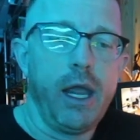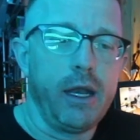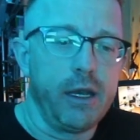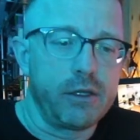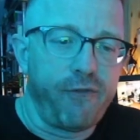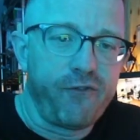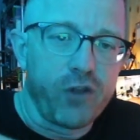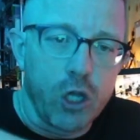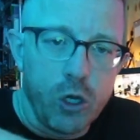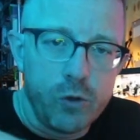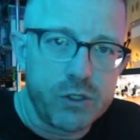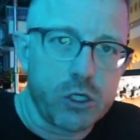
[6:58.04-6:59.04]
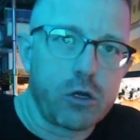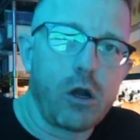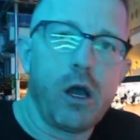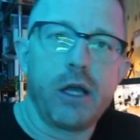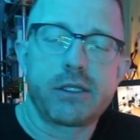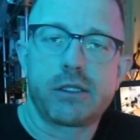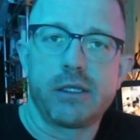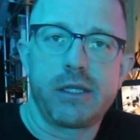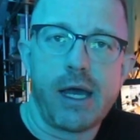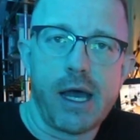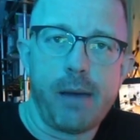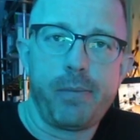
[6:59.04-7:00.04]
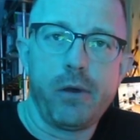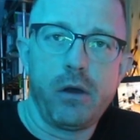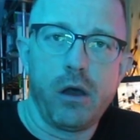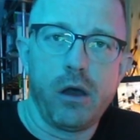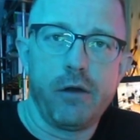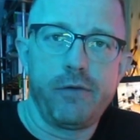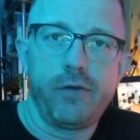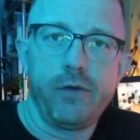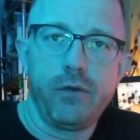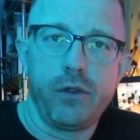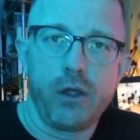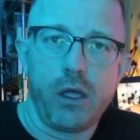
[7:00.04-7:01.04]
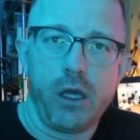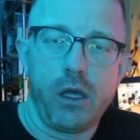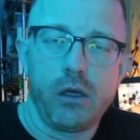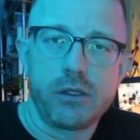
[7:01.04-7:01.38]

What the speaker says: and it flows across the top of the